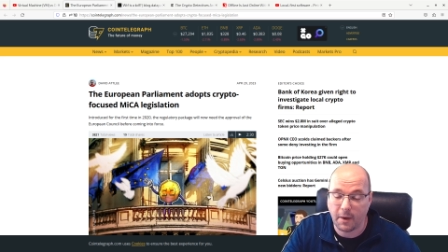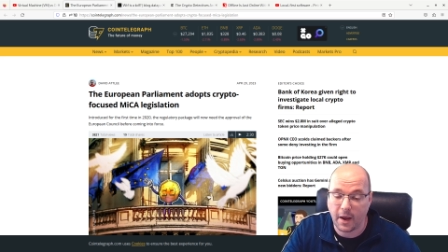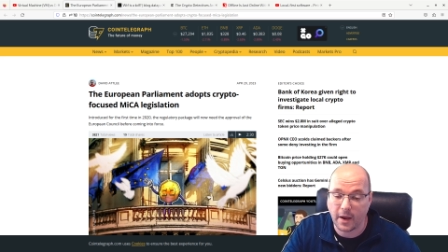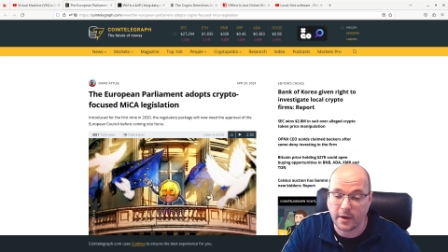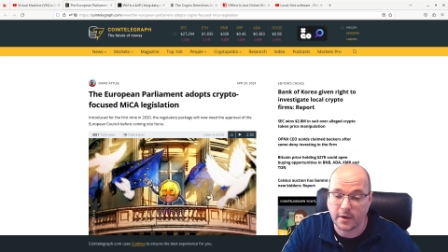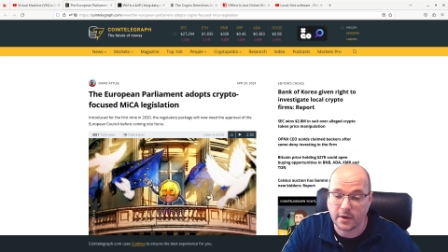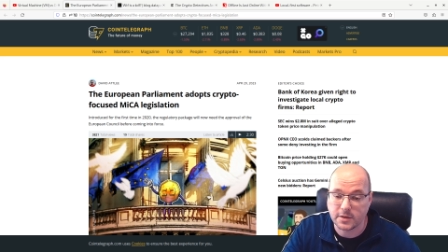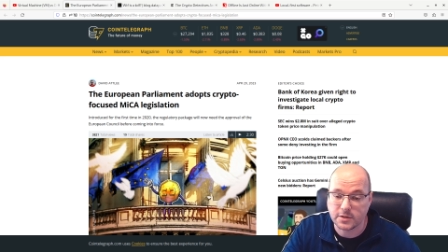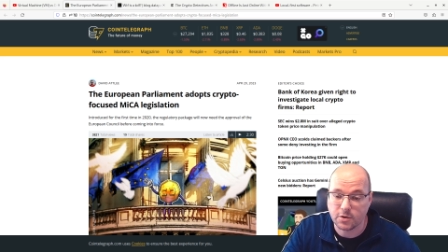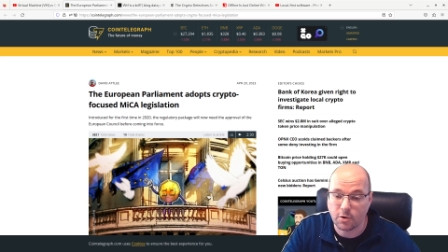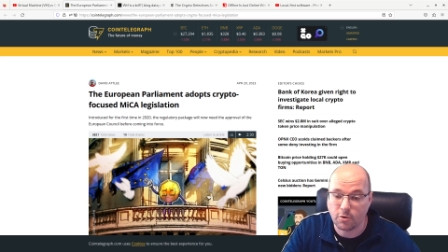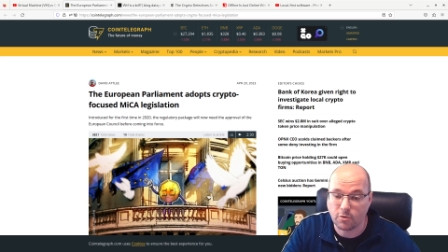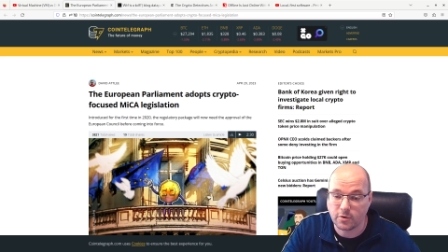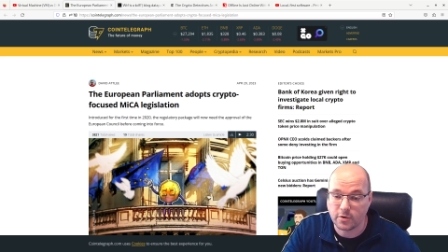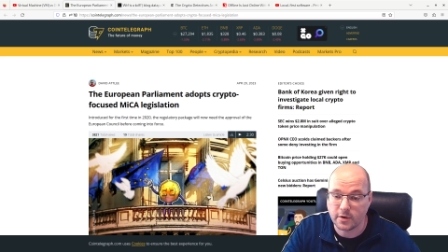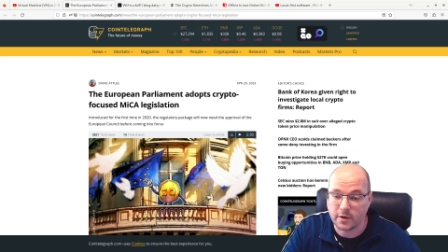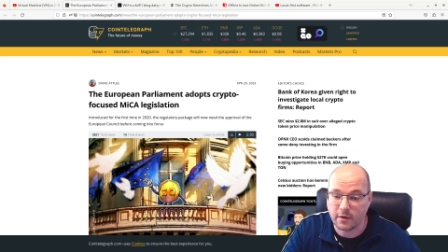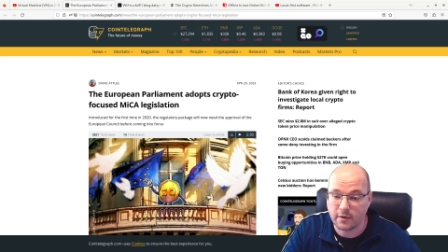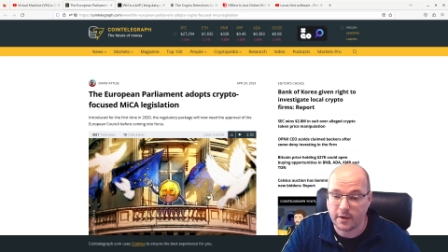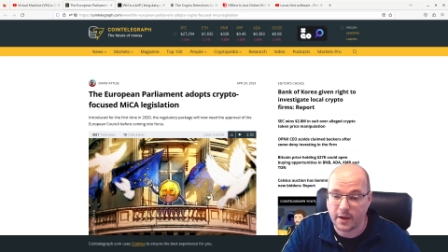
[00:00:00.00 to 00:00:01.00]
Binance
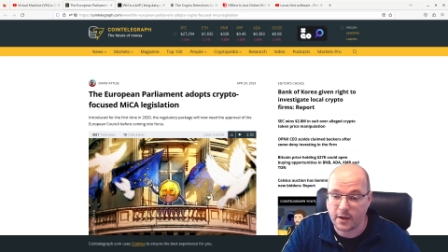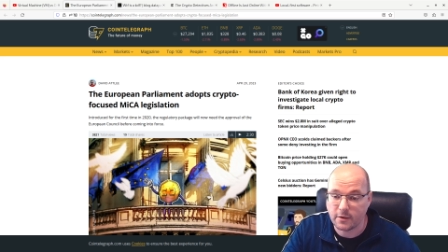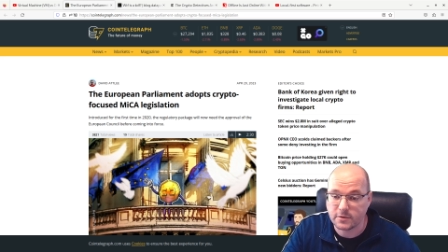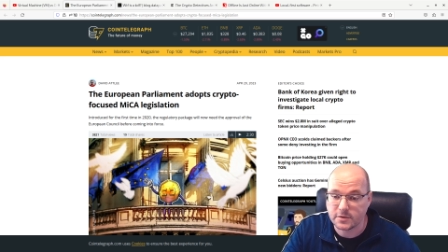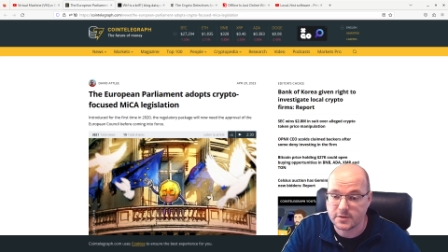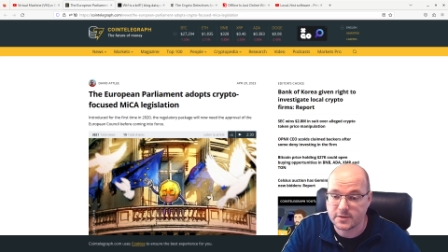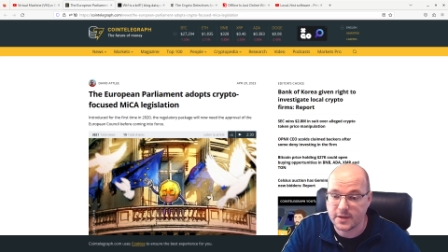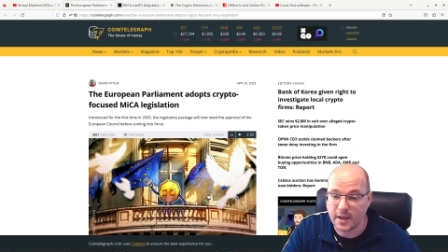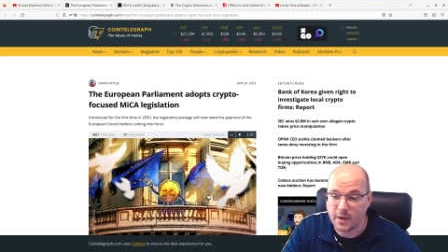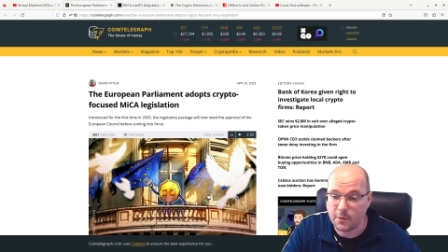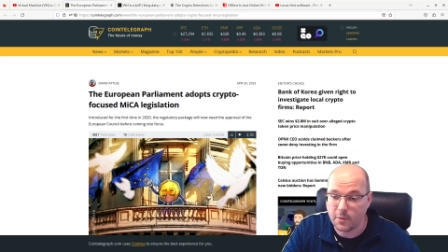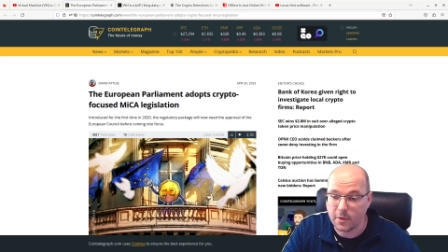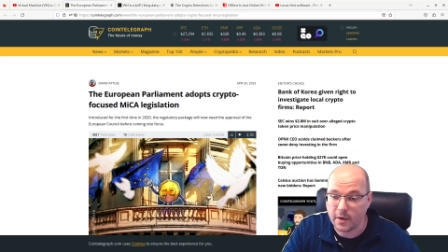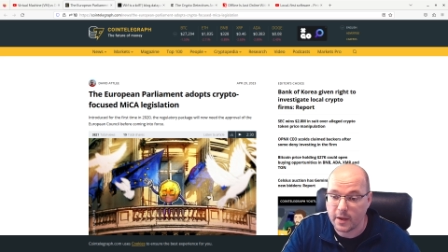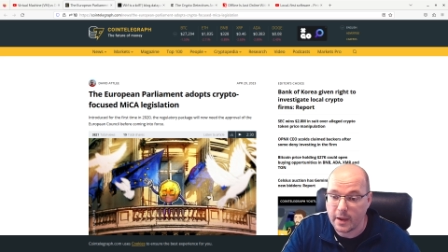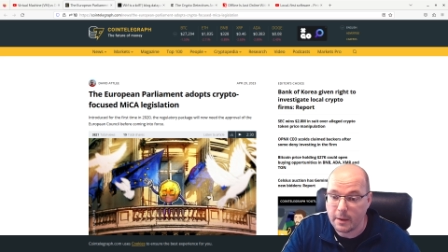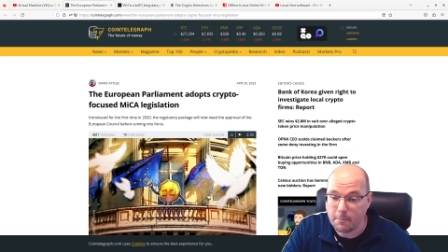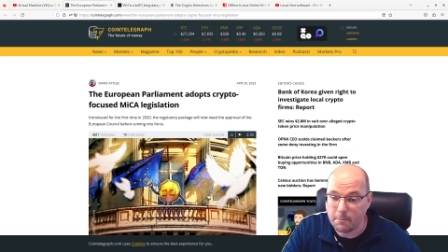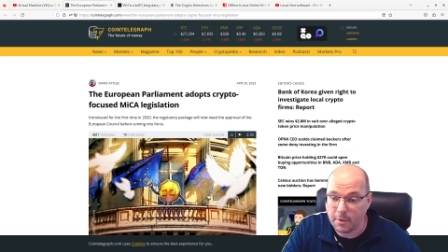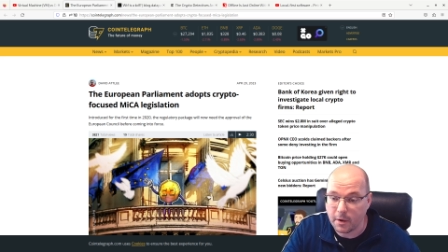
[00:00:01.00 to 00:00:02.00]
already announced they will
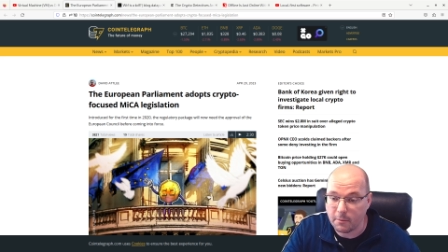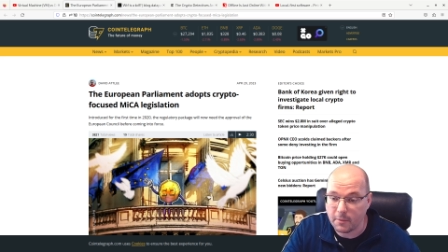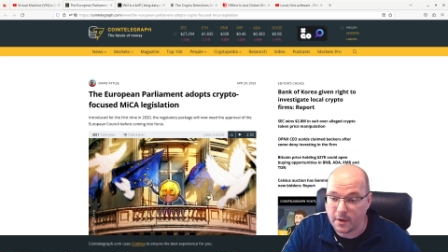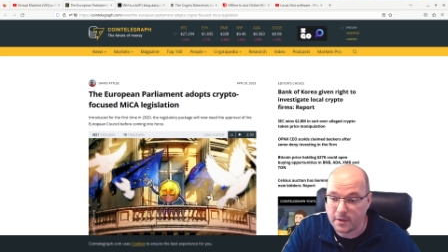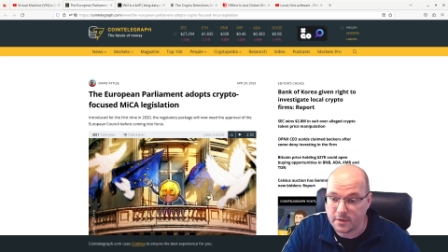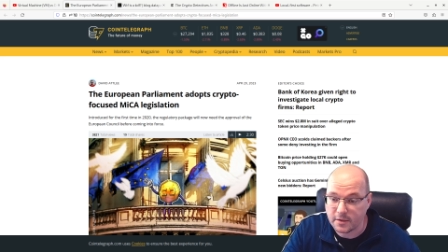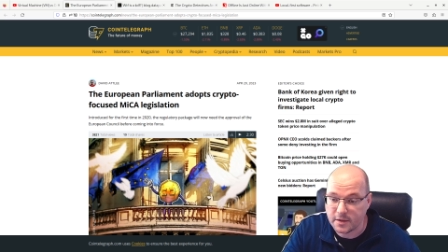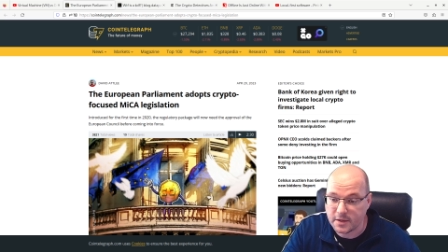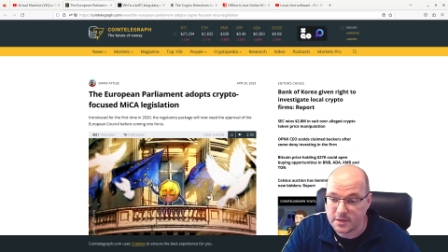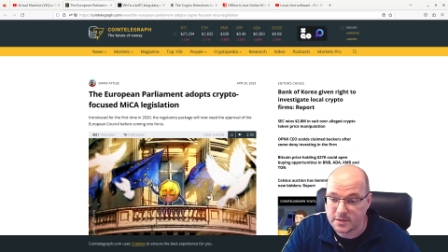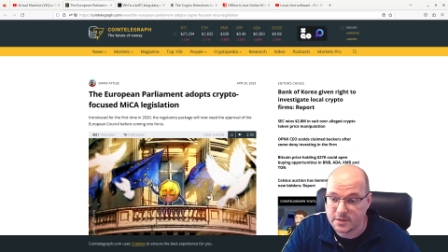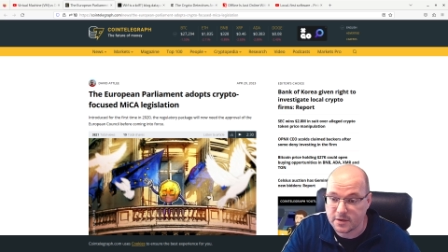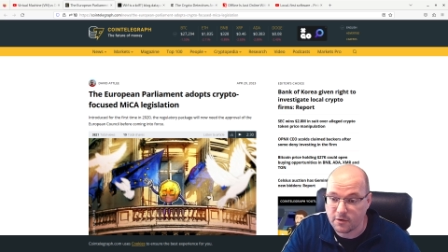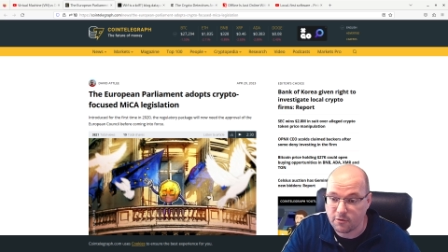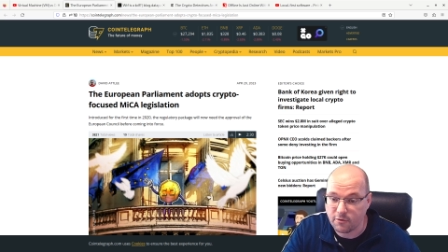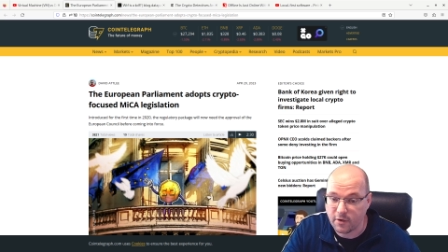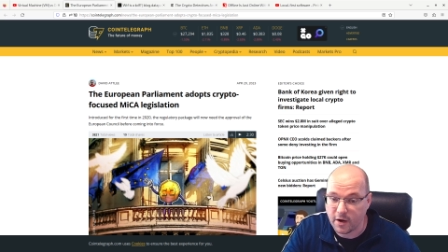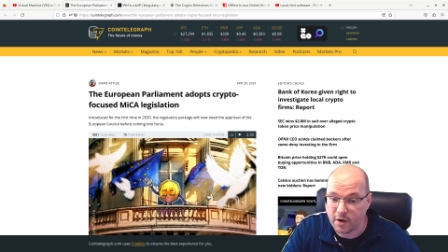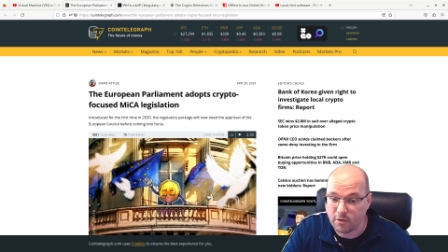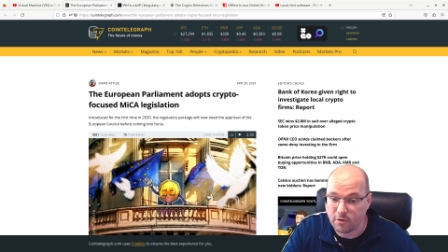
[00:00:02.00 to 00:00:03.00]
implement this
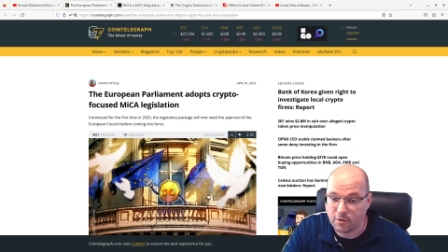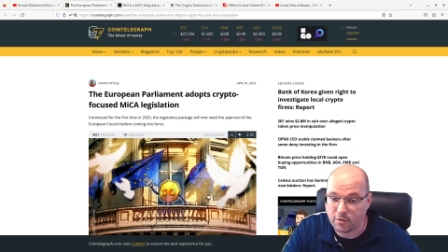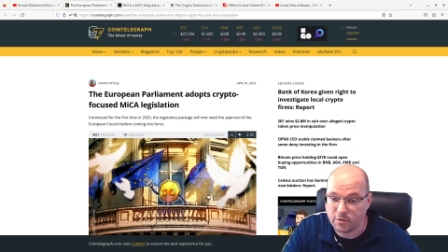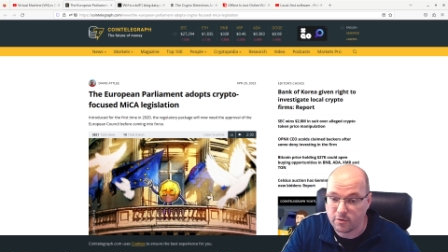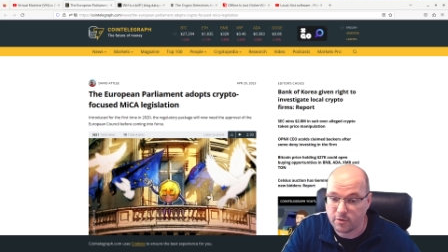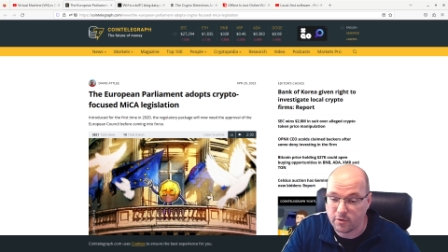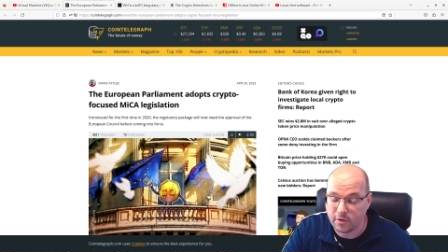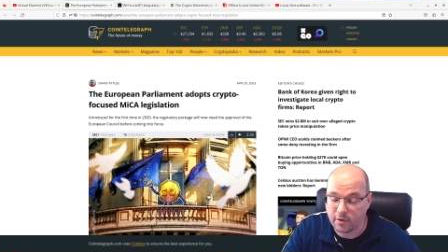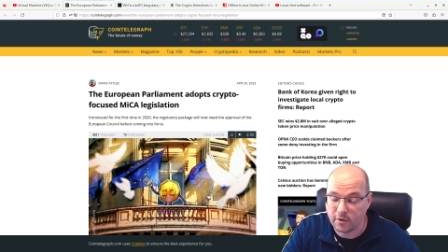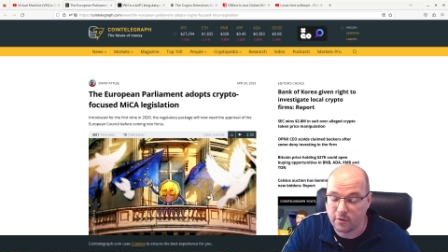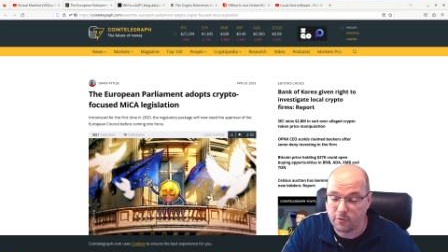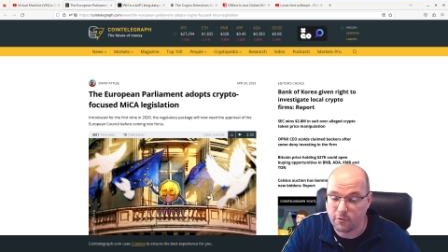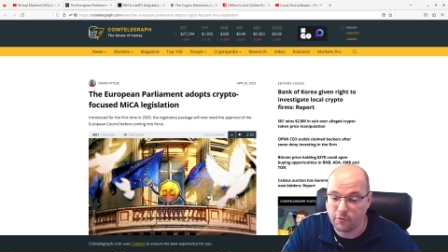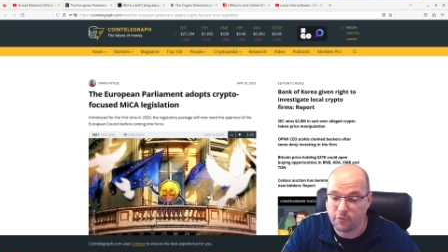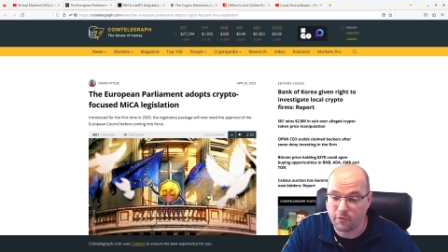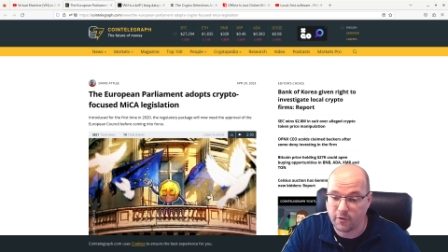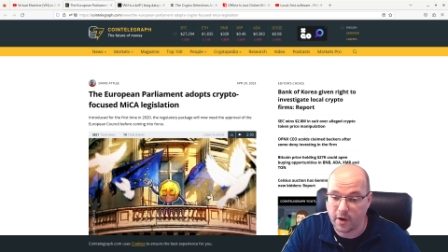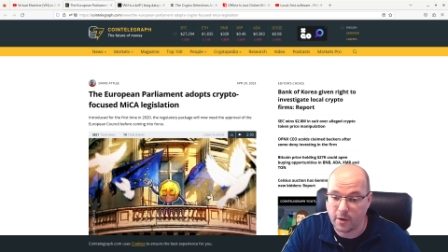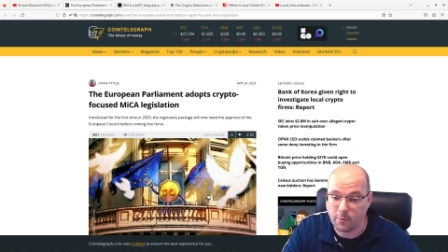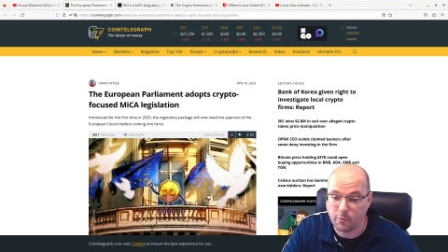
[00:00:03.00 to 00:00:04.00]
regulatory
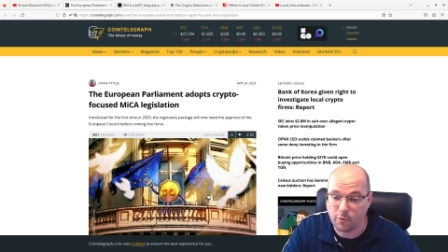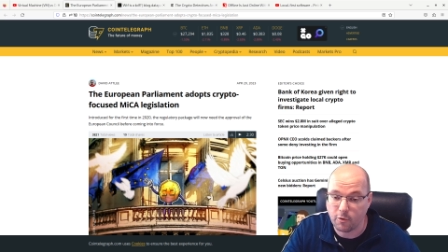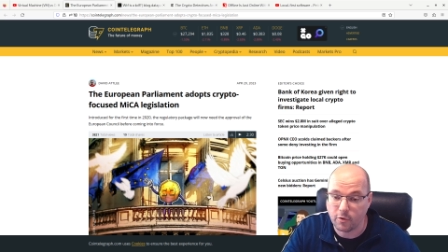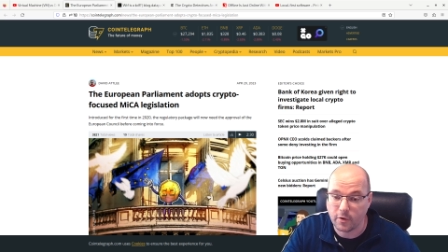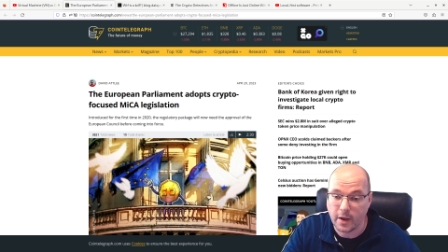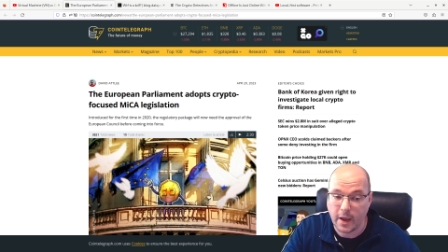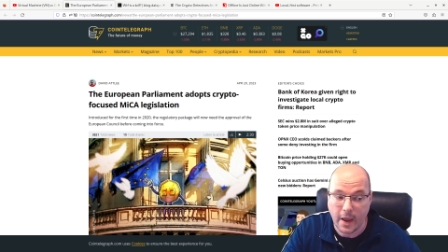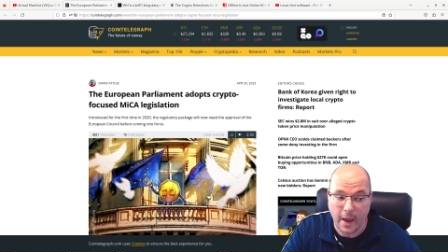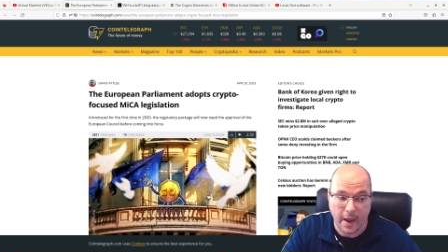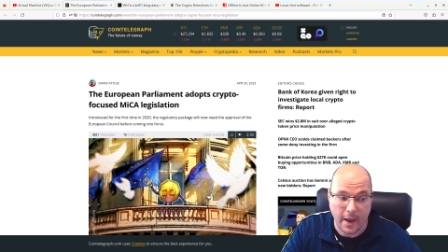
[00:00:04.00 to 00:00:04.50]
framework